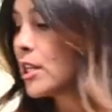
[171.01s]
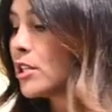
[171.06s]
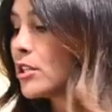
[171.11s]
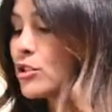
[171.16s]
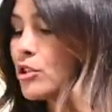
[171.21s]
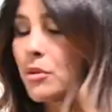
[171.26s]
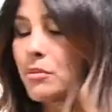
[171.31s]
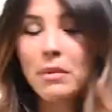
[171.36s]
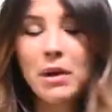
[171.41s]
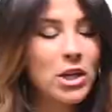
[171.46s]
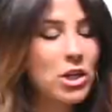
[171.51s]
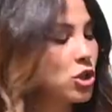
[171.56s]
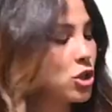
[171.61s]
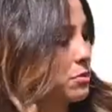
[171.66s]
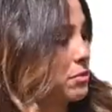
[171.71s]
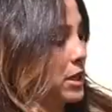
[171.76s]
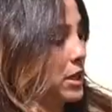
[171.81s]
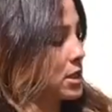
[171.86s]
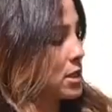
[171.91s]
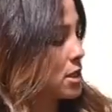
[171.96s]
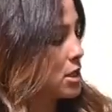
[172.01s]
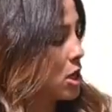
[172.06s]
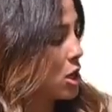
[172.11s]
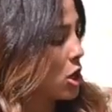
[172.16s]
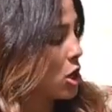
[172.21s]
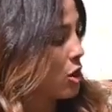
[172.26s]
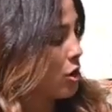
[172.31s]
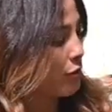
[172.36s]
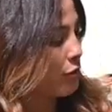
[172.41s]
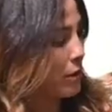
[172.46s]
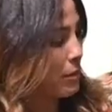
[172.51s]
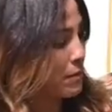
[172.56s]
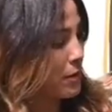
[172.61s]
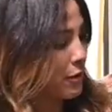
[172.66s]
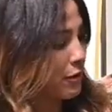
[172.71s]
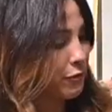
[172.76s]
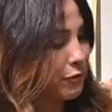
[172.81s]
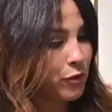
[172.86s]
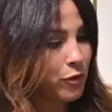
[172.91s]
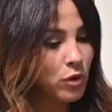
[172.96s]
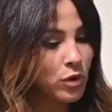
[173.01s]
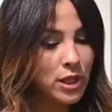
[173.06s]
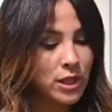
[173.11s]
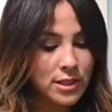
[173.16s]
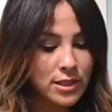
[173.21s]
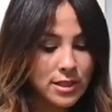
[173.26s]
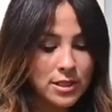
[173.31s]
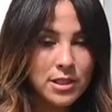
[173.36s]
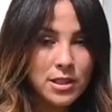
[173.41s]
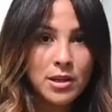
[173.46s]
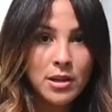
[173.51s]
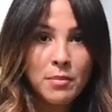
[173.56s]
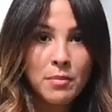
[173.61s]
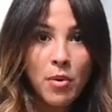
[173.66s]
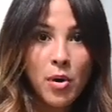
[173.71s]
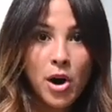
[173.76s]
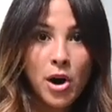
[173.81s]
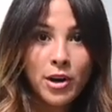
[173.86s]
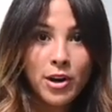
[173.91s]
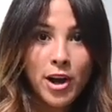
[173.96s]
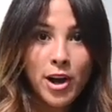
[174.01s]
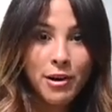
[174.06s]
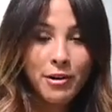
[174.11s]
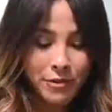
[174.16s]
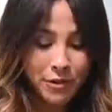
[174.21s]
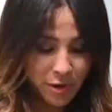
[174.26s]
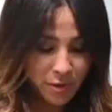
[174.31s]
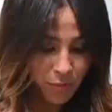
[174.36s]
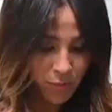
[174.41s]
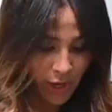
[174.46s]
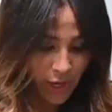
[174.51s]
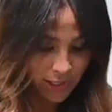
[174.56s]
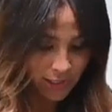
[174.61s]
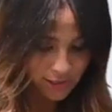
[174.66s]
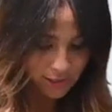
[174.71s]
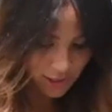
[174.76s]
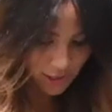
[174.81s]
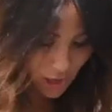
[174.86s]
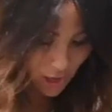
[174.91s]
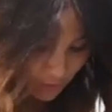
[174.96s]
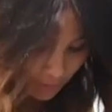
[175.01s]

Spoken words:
is your measurements from the fullest part of your breast